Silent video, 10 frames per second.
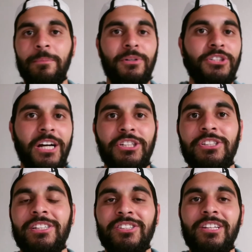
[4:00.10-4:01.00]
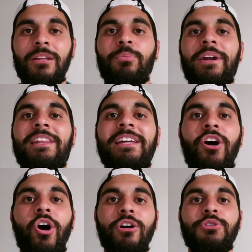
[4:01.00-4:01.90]
and projections and celebrating the
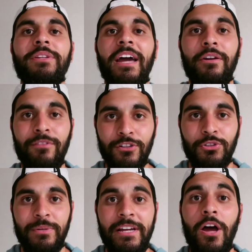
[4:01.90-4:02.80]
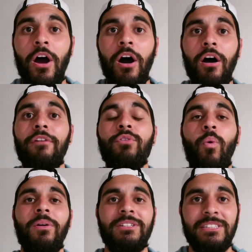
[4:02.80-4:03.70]
100th anniversary of the
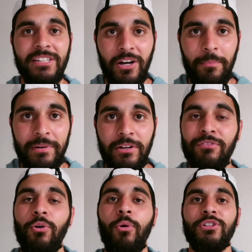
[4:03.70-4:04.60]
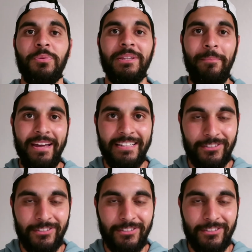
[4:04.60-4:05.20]
Walt Disney Company. Of course, with the man that